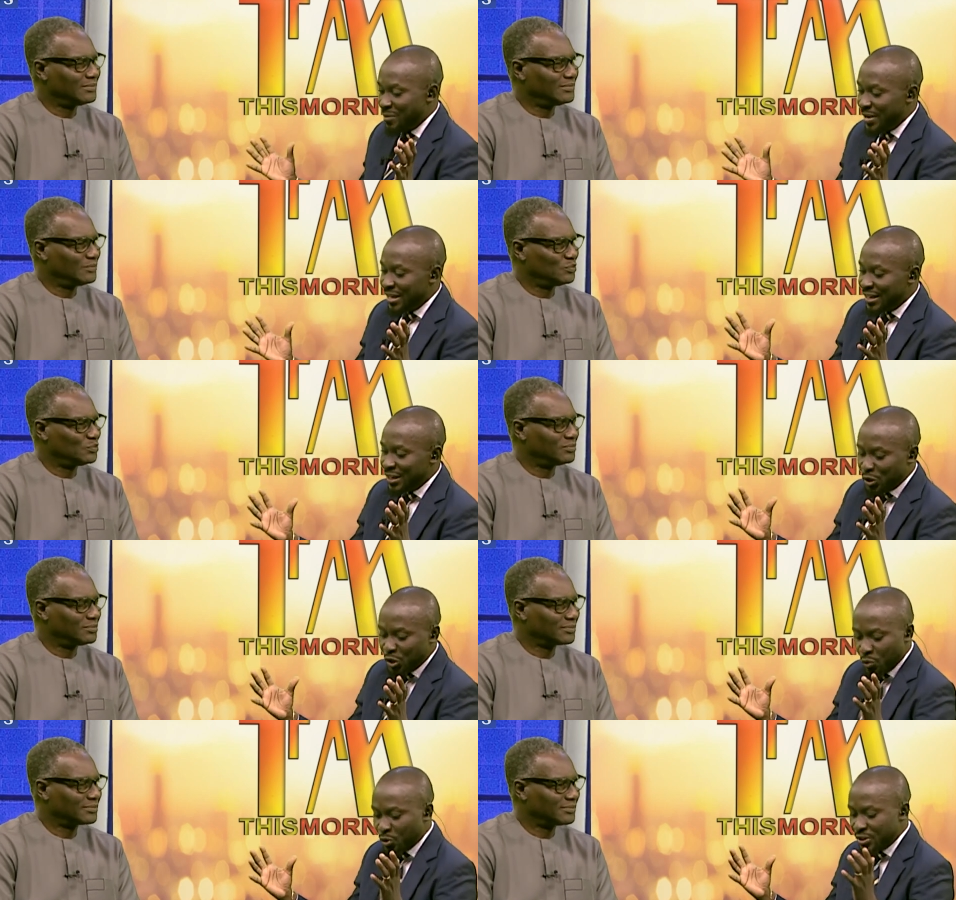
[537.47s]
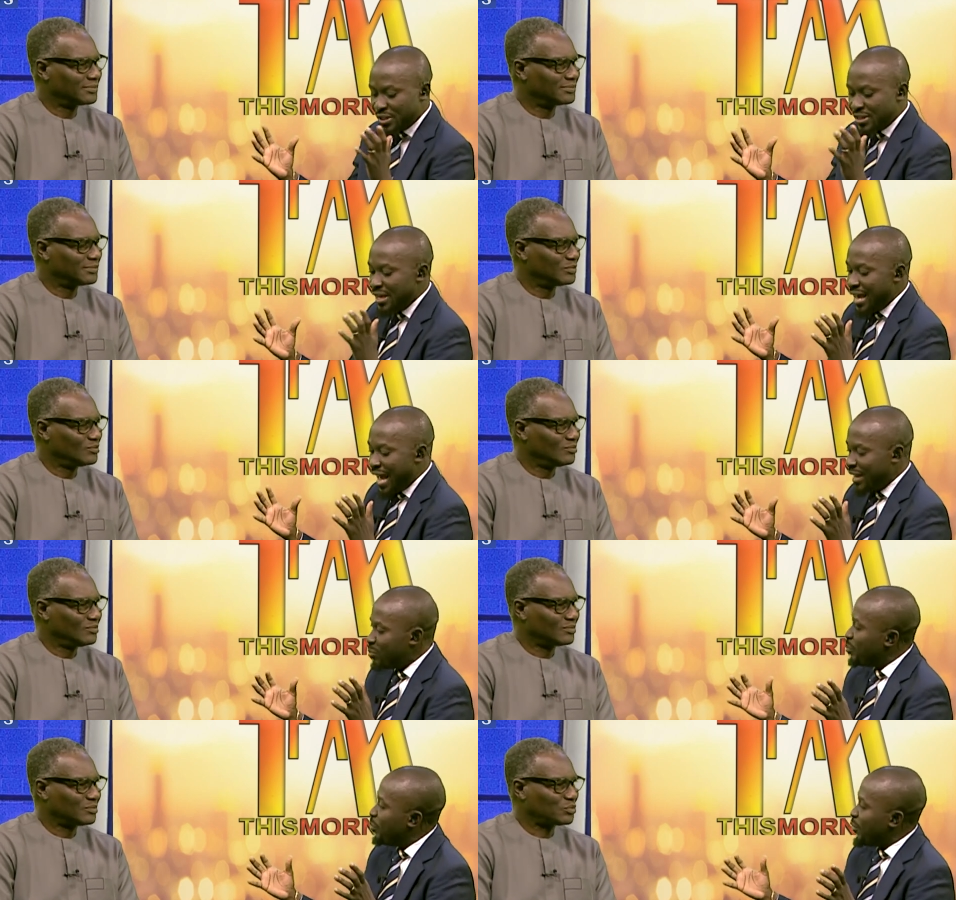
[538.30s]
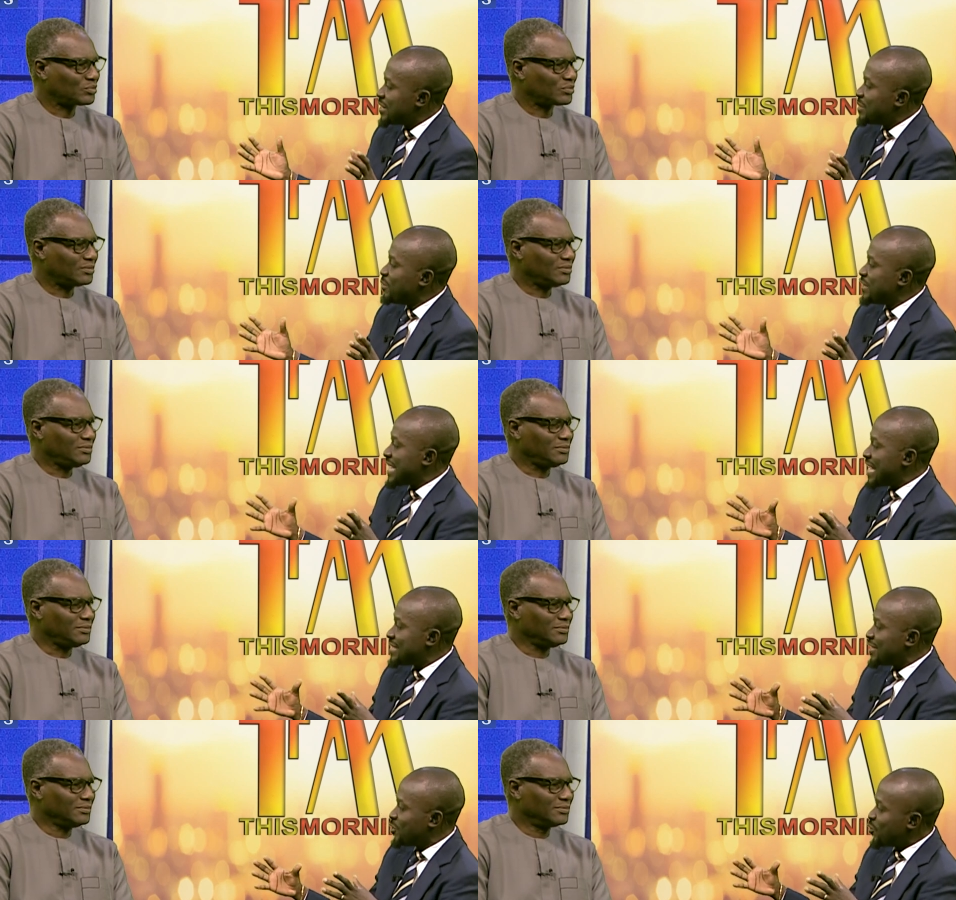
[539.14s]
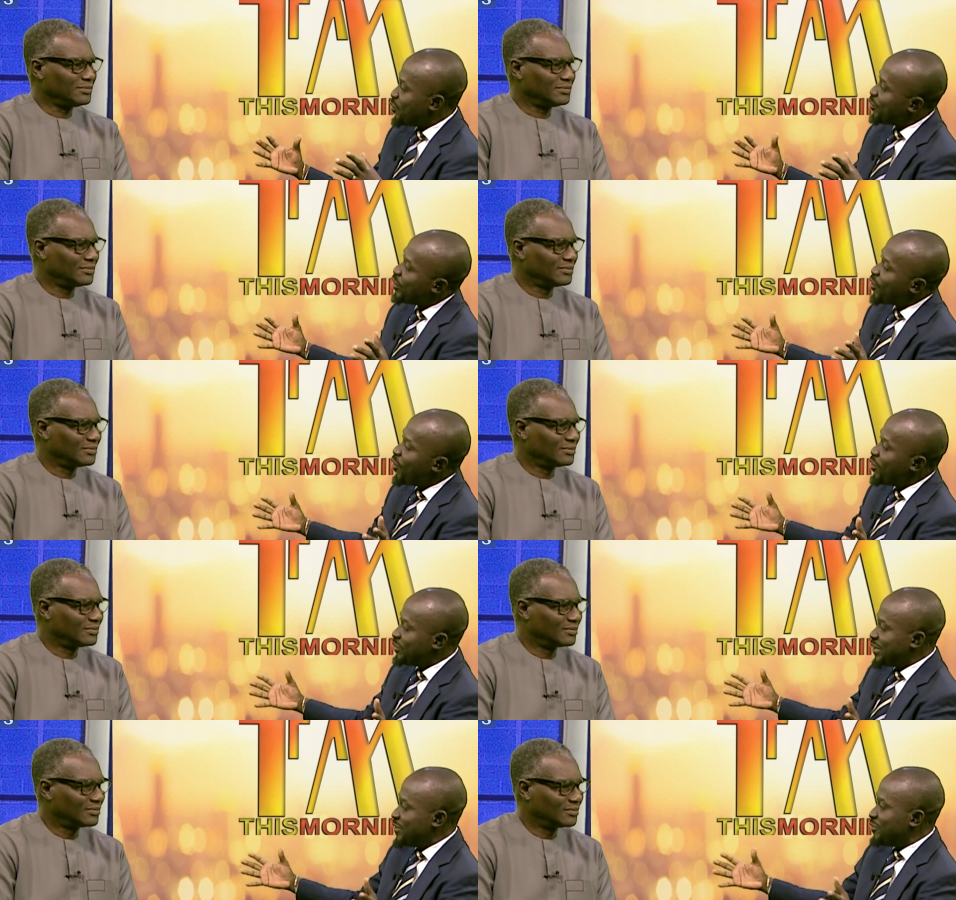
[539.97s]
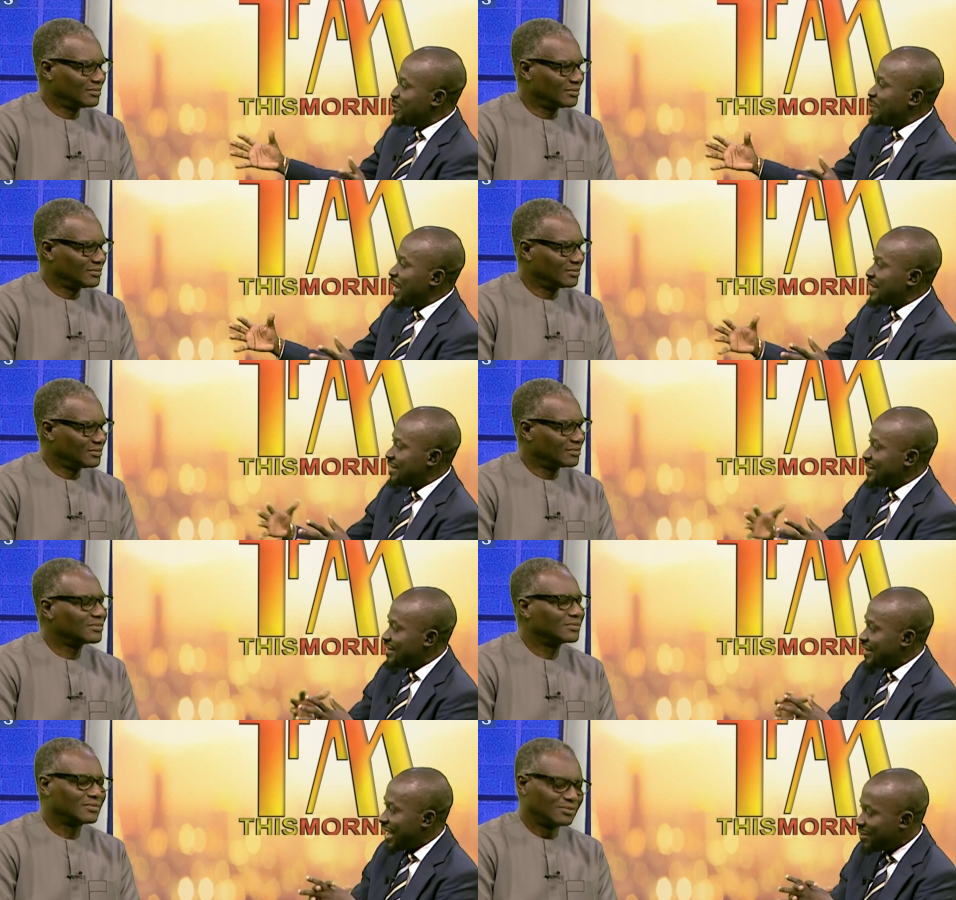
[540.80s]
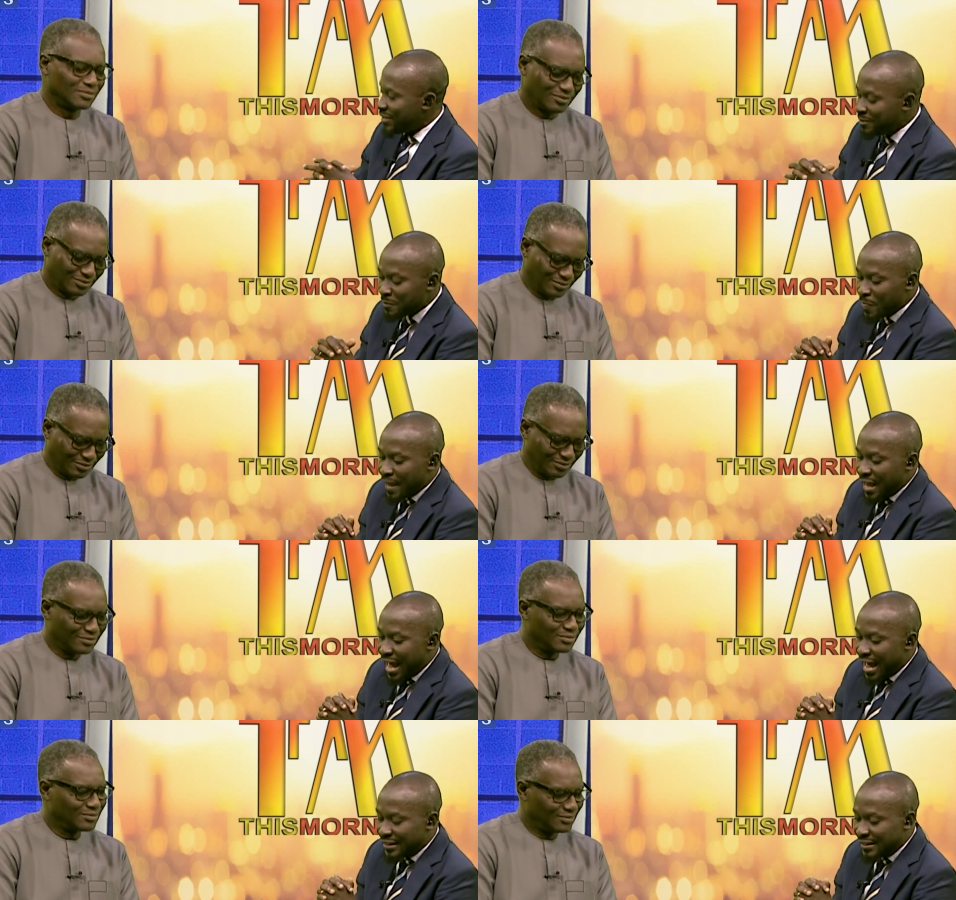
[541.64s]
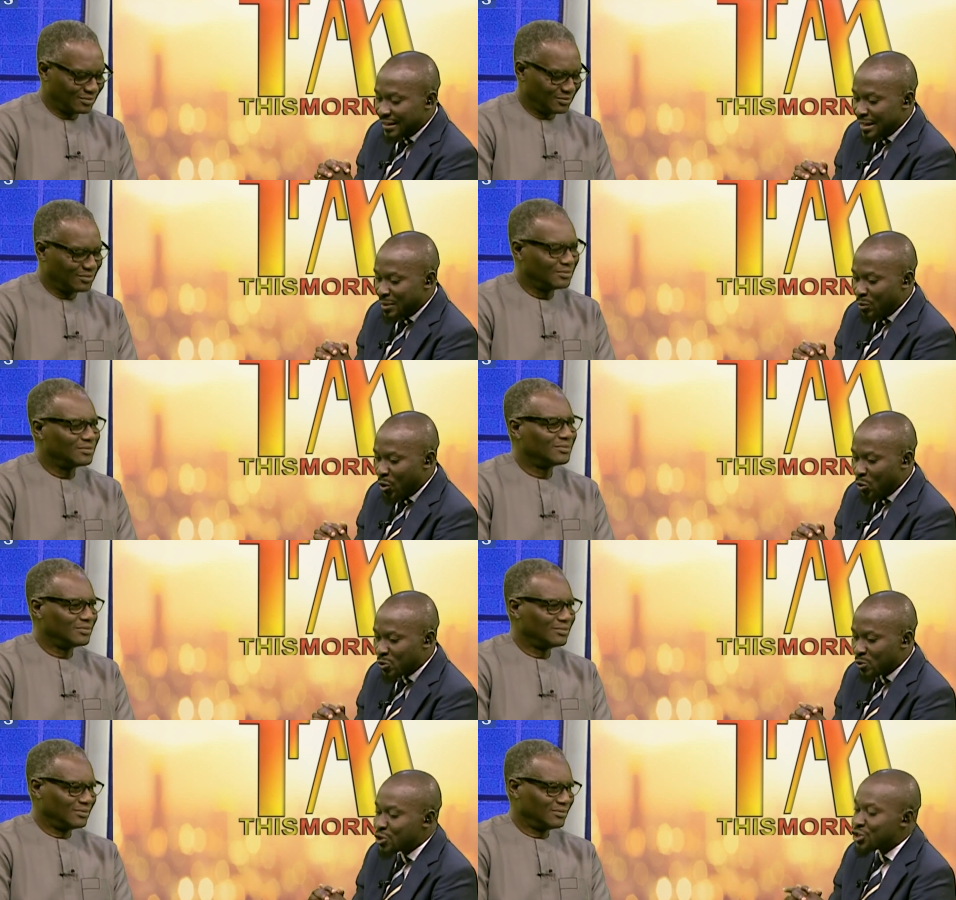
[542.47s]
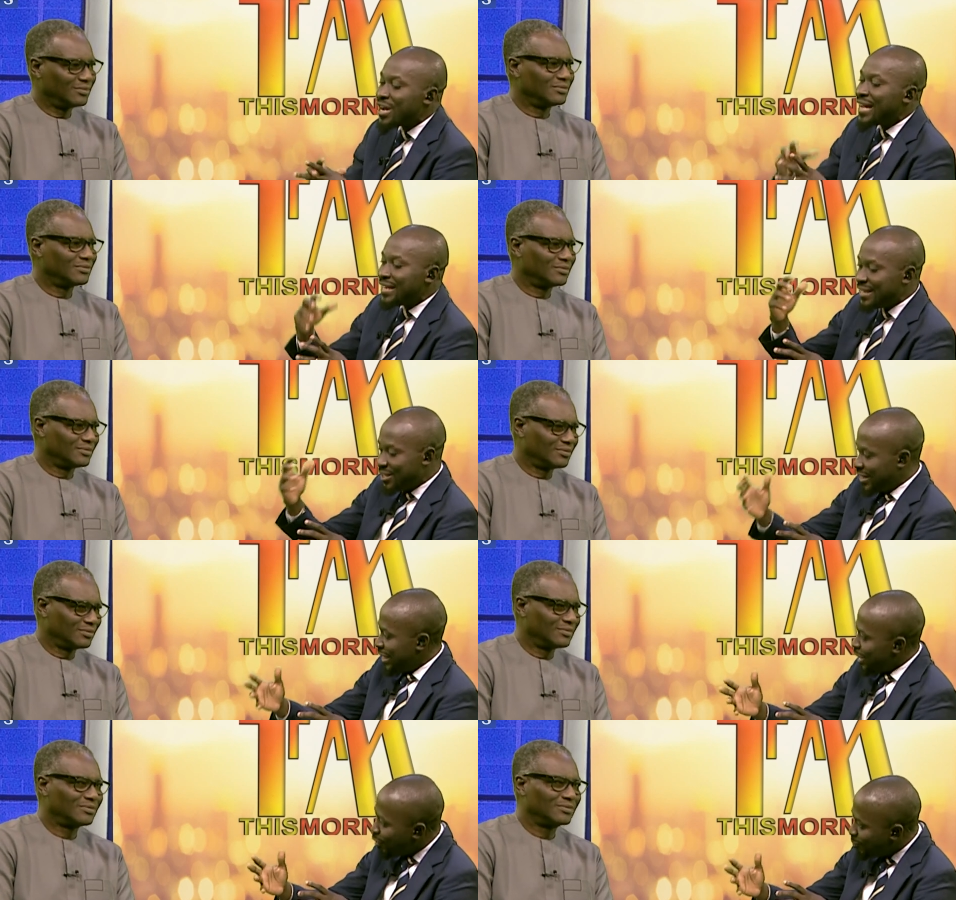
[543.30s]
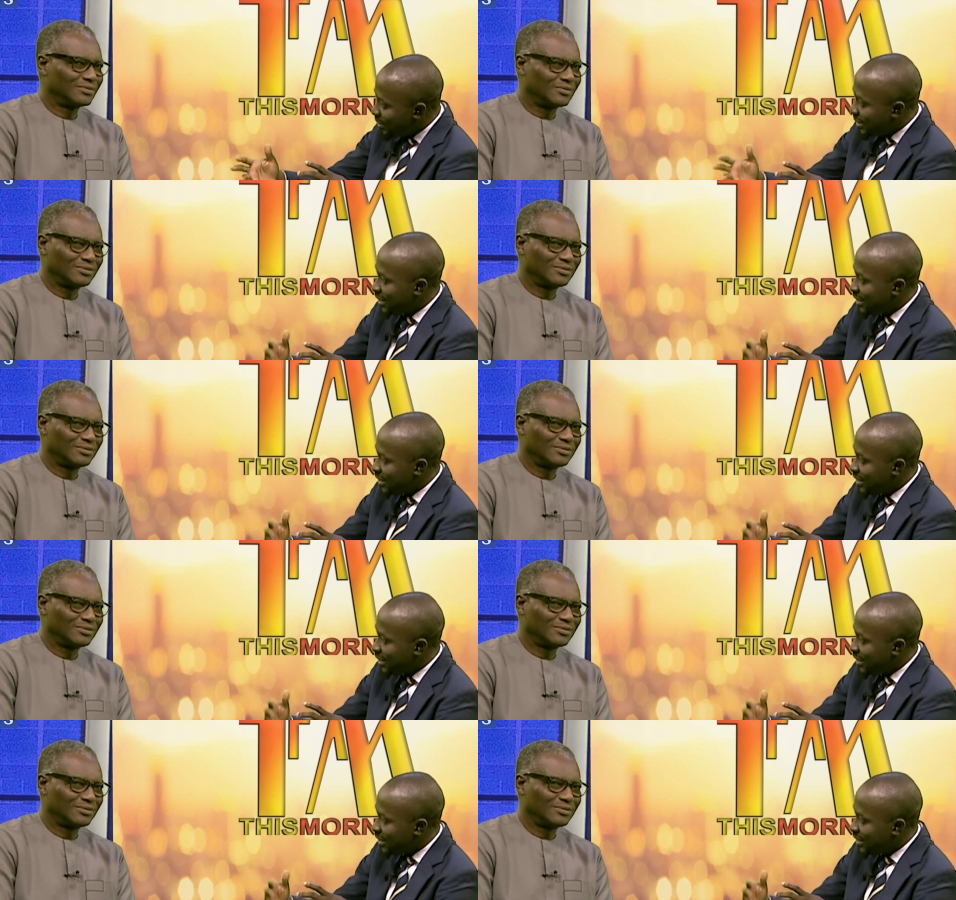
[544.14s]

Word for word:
Speaker 1: I mm. mean, it, it was an impossible task to bring all those different parties together and um, also challenge an incumbent